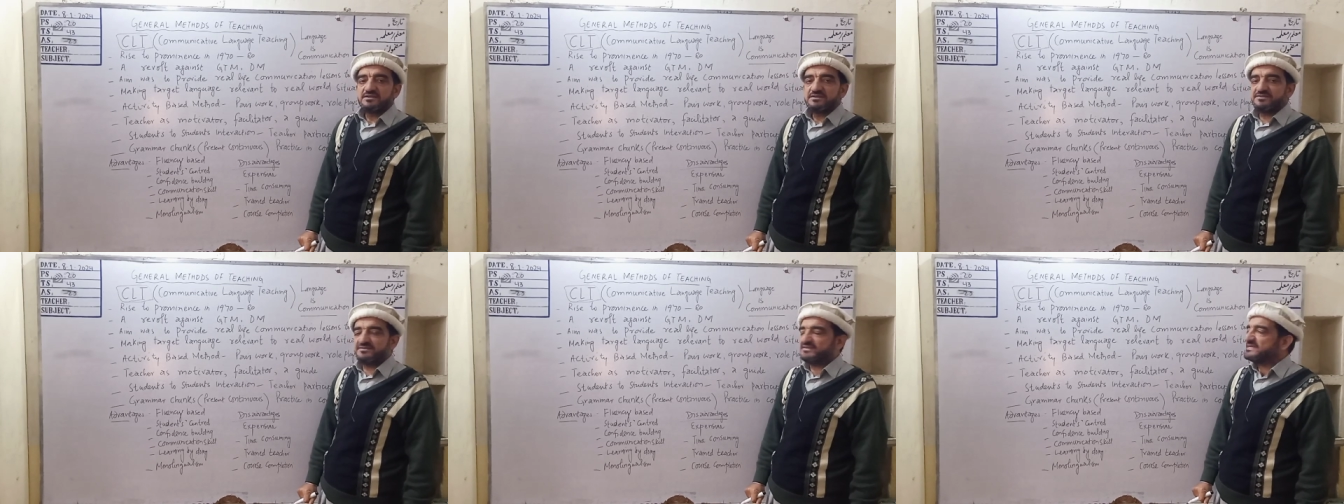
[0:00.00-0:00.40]

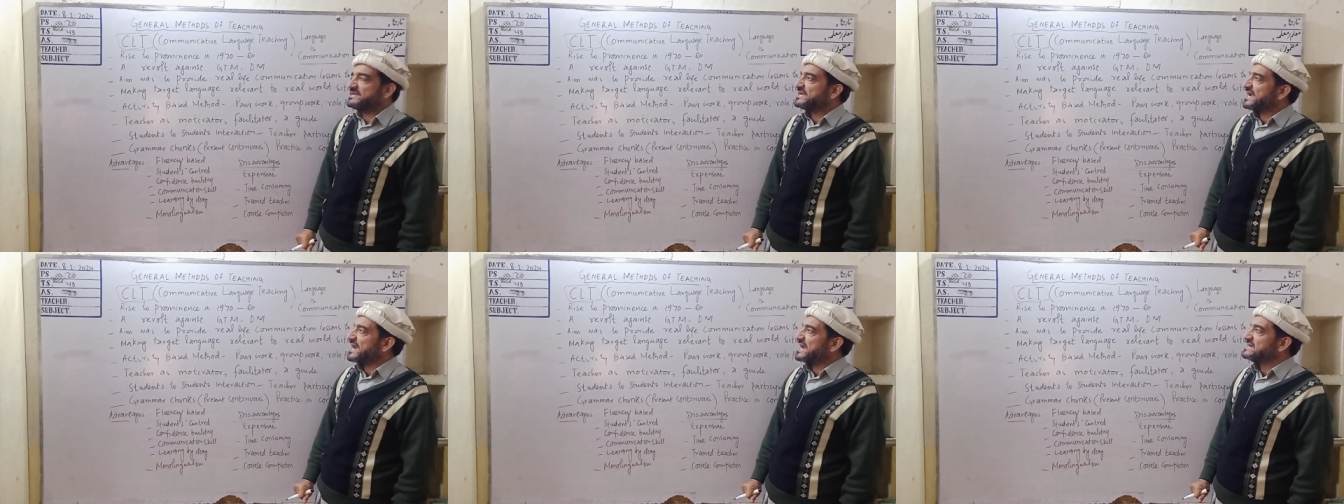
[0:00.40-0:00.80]

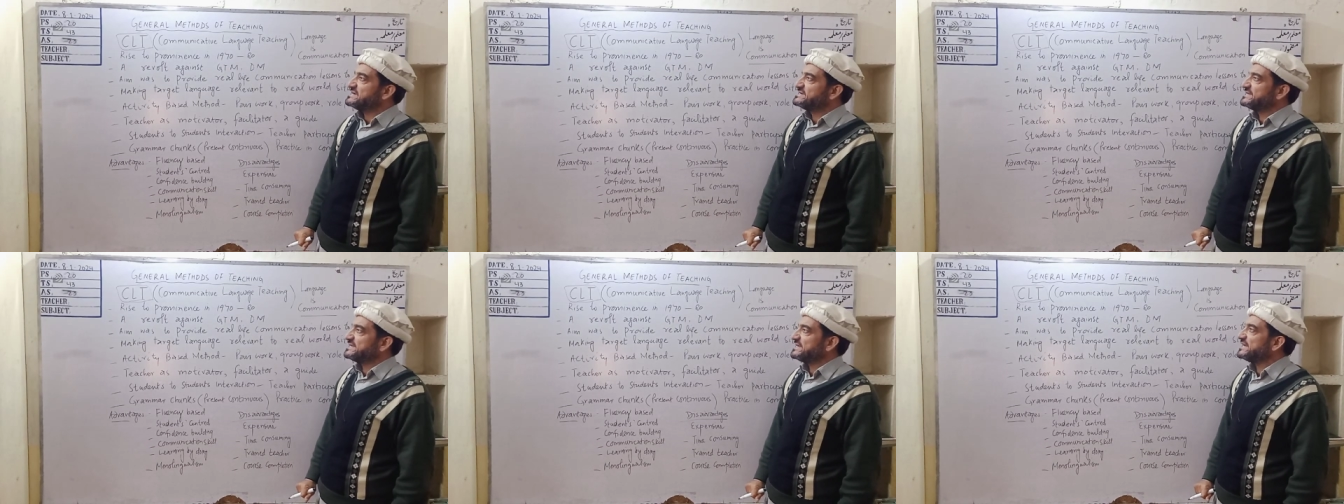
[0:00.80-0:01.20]

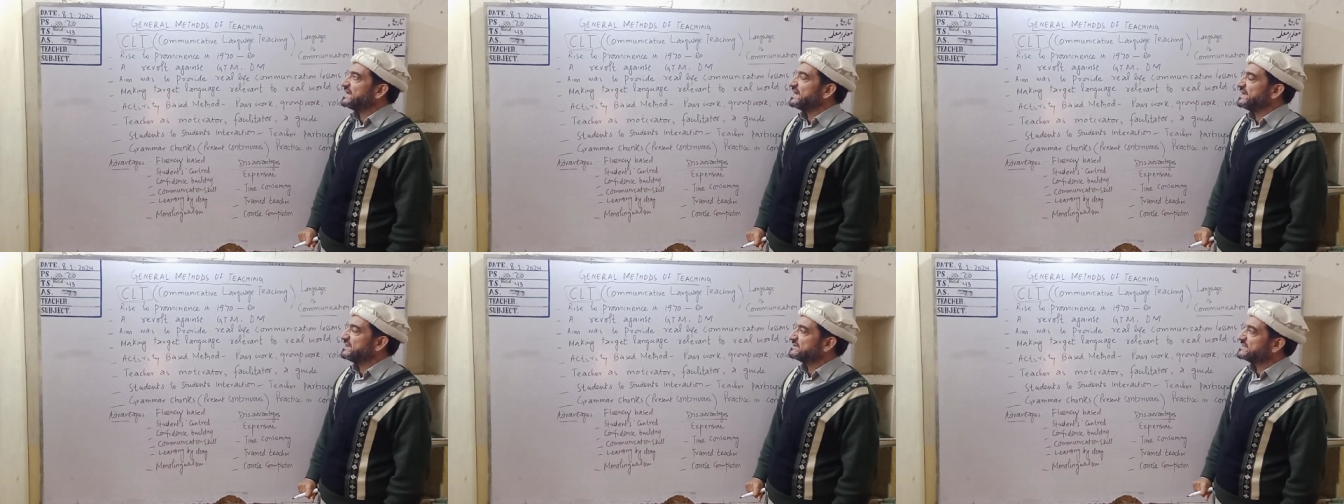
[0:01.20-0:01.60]

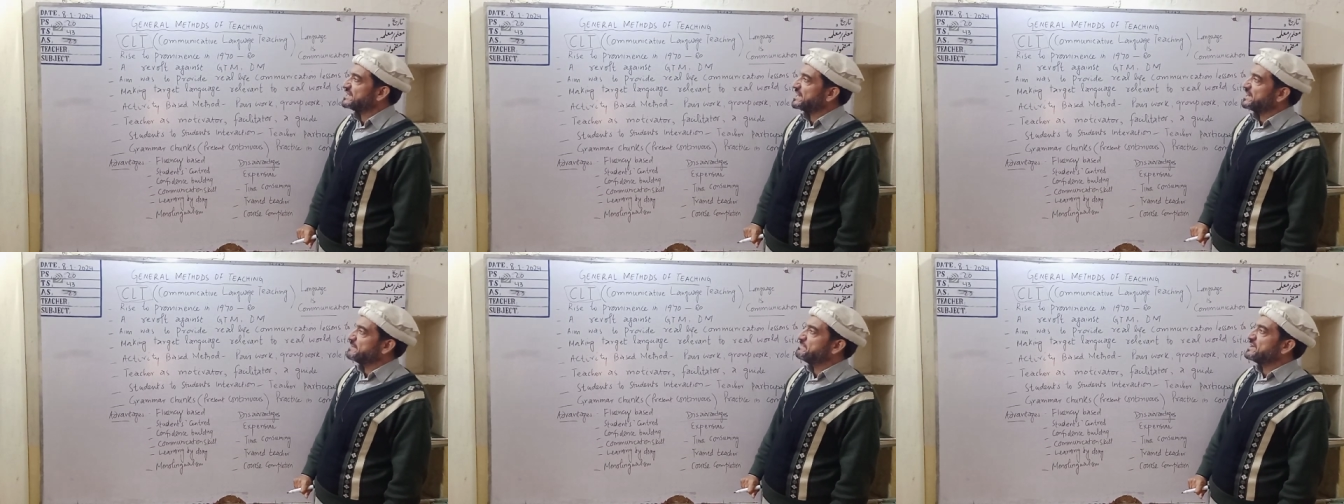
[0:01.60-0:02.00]
CLT is
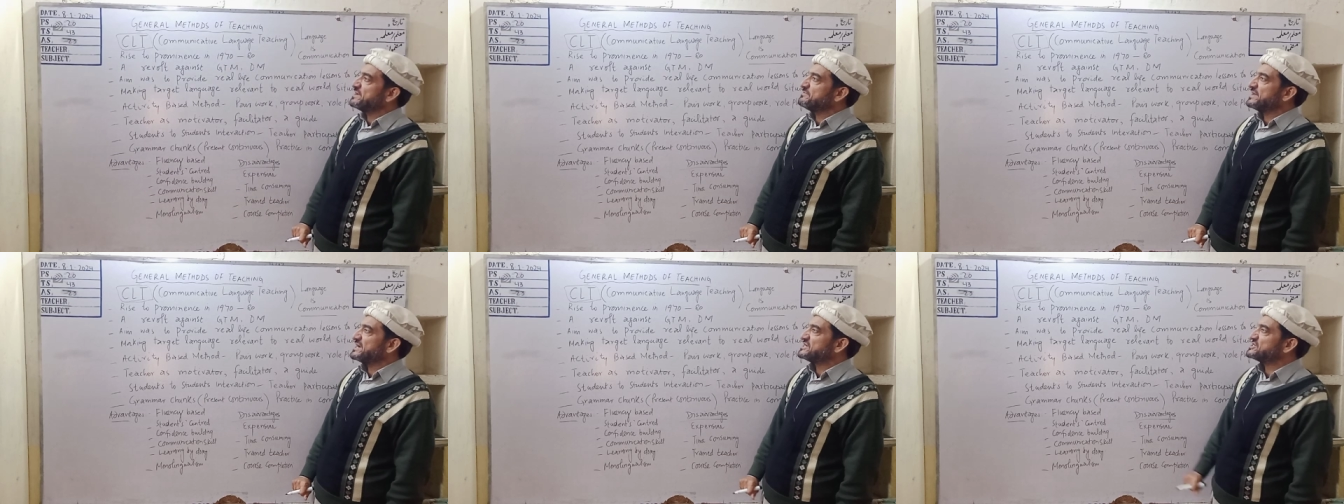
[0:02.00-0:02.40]
the
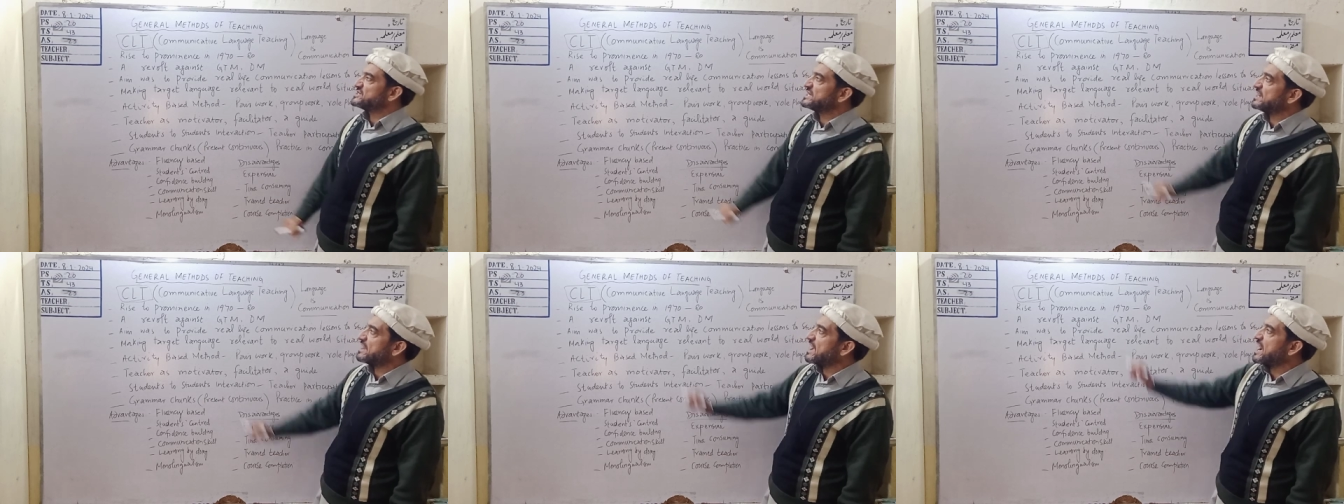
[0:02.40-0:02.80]

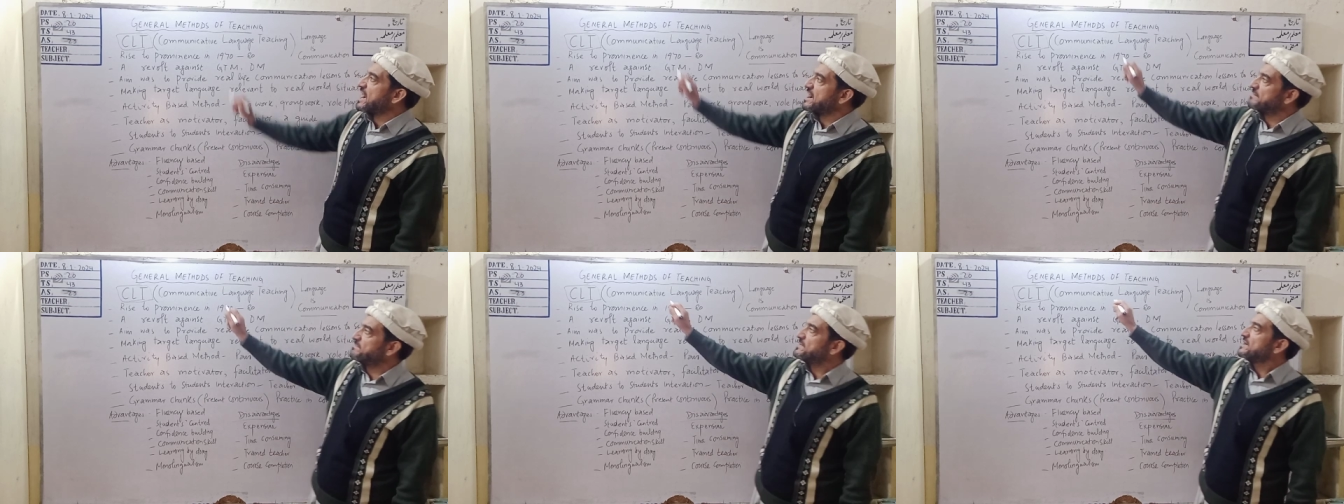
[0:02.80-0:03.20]
abbreviation
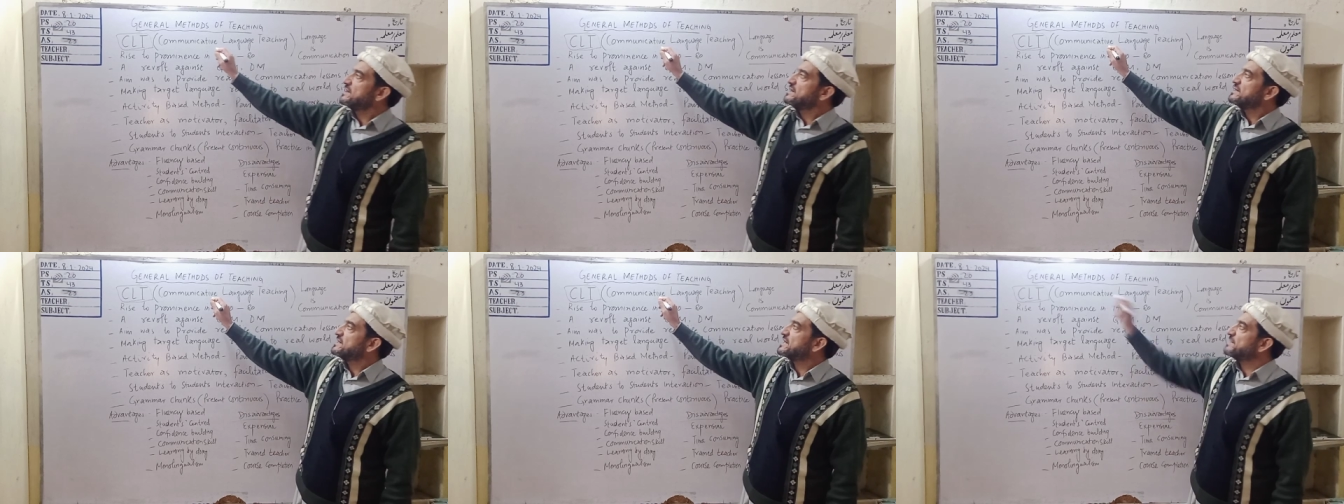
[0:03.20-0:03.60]
of